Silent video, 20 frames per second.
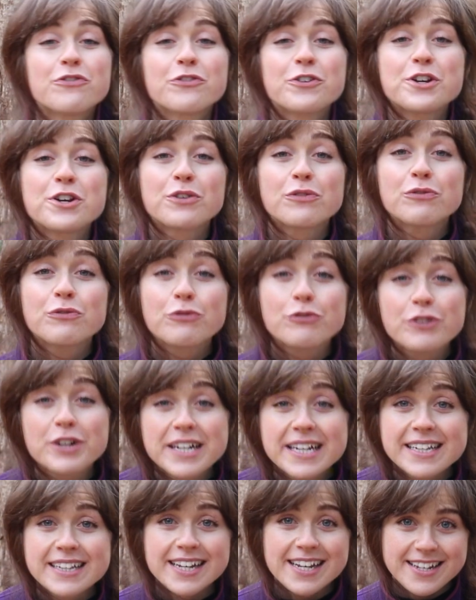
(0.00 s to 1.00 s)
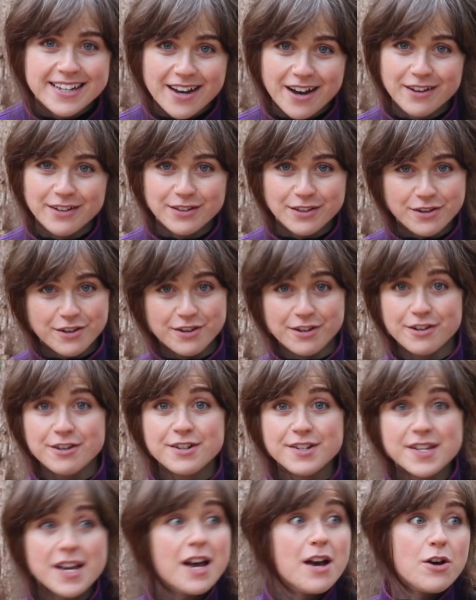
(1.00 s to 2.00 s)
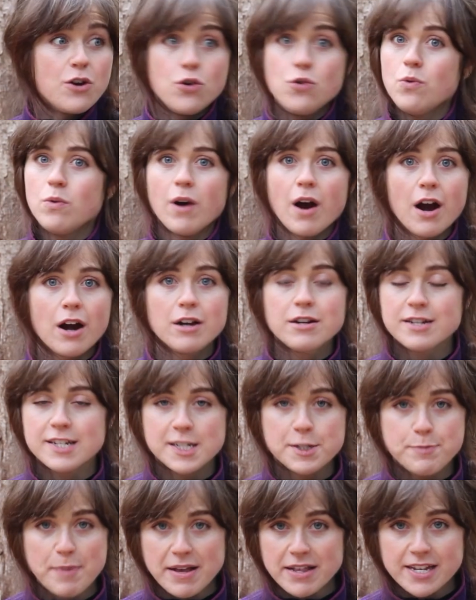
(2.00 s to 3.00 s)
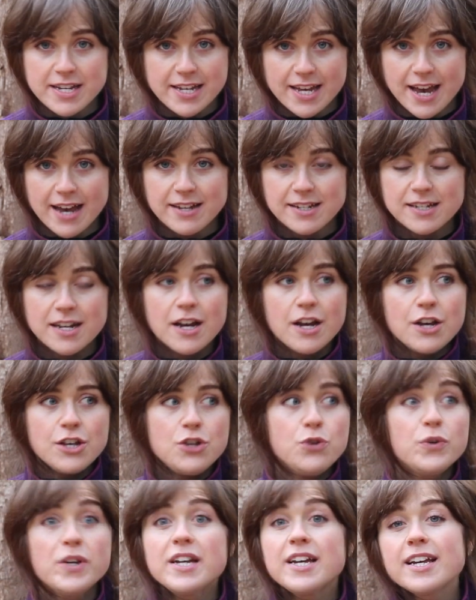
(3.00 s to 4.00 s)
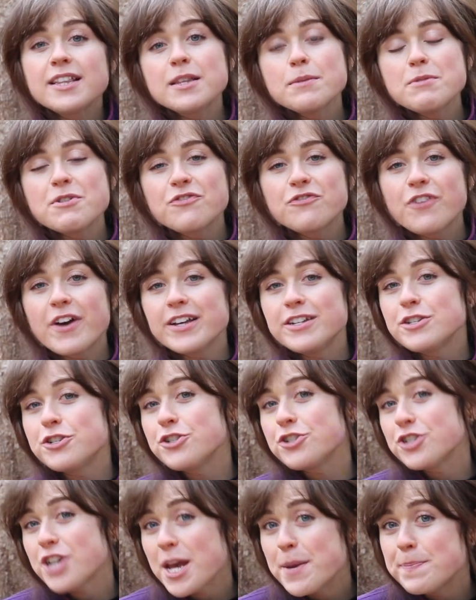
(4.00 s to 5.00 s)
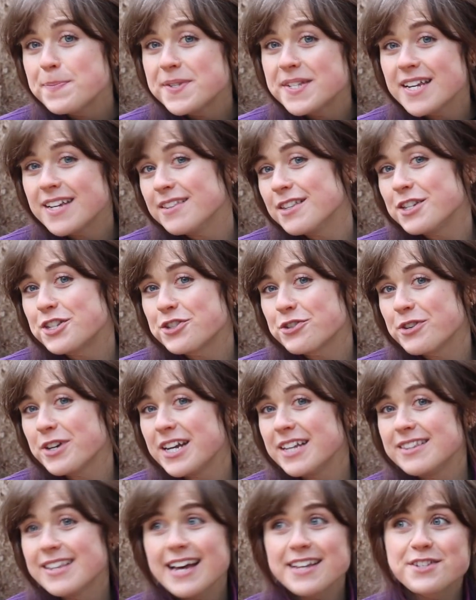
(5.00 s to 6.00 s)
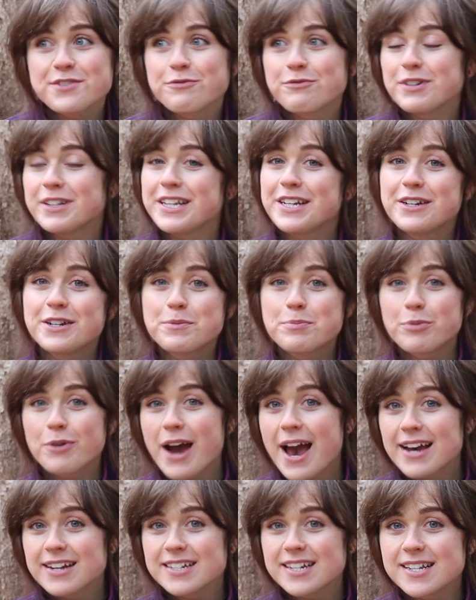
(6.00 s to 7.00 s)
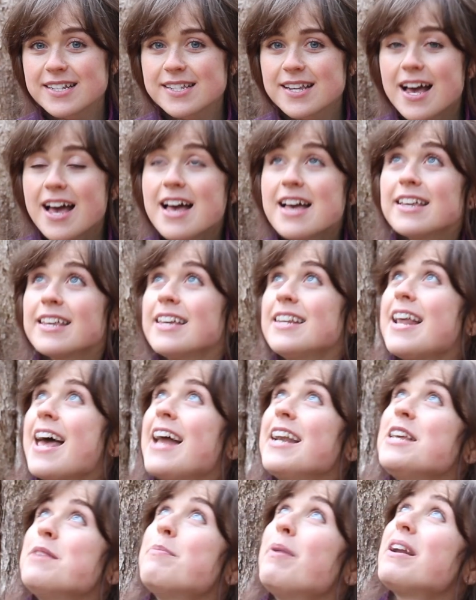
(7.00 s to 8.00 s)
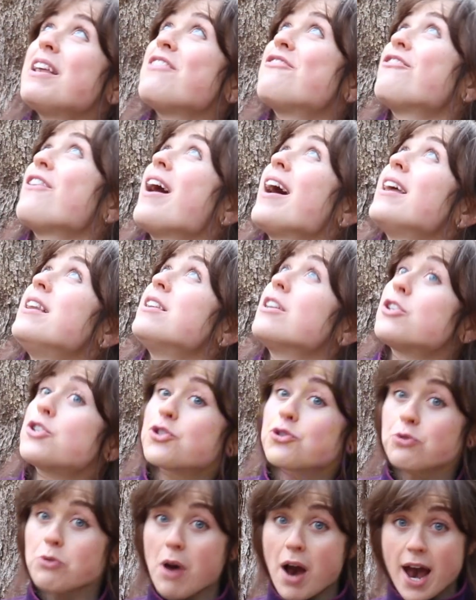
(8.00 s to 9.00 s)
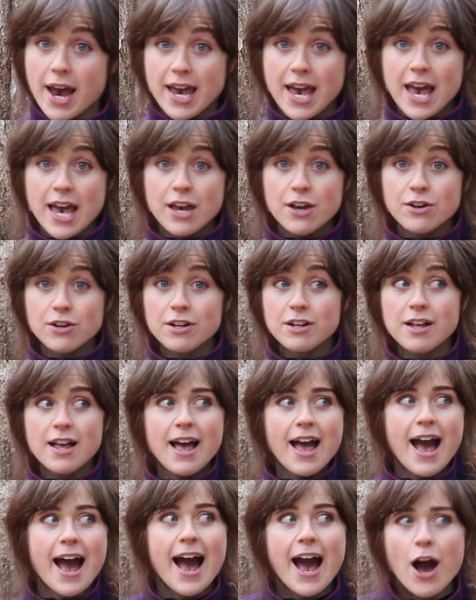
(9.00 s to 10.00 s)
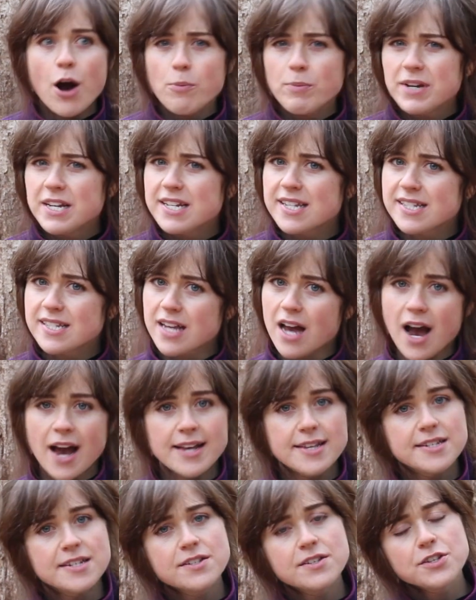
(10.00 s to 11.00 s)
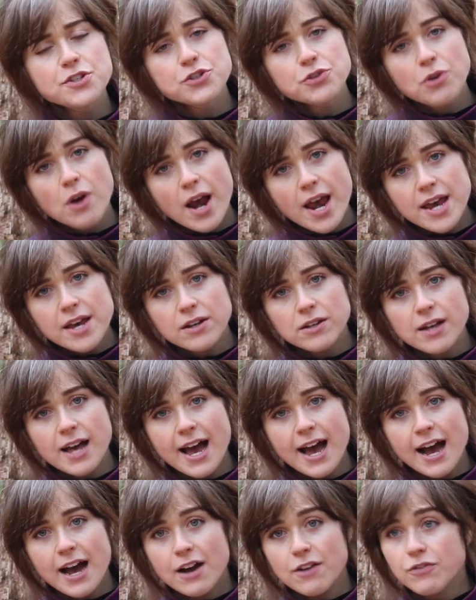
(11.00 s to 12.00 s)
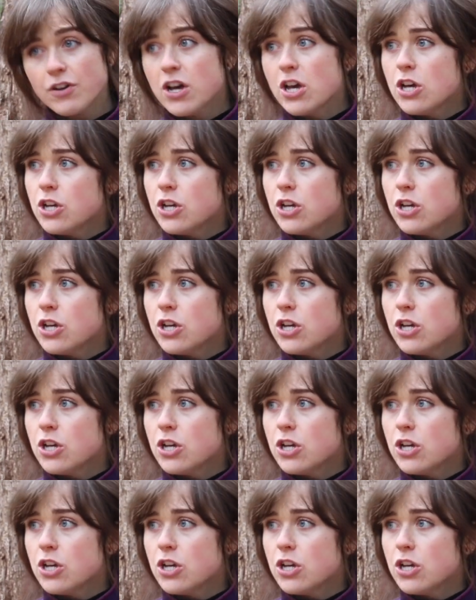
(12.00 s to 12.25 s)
For your really young learners who aren't spelling yet, you can get them to find shapes in the tree. That's really good practice. Can anybody find a triangle? How many sides does a triangle have?